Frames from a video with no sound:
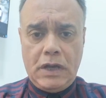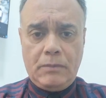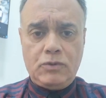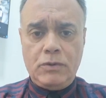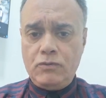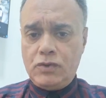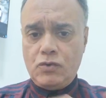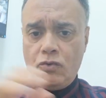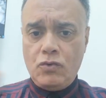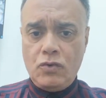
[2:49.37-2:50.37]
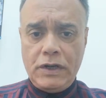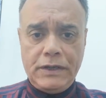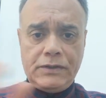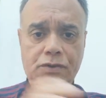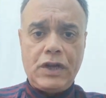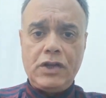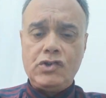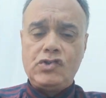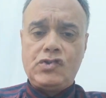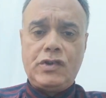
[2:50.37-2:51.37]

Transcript: abdomen with all its range,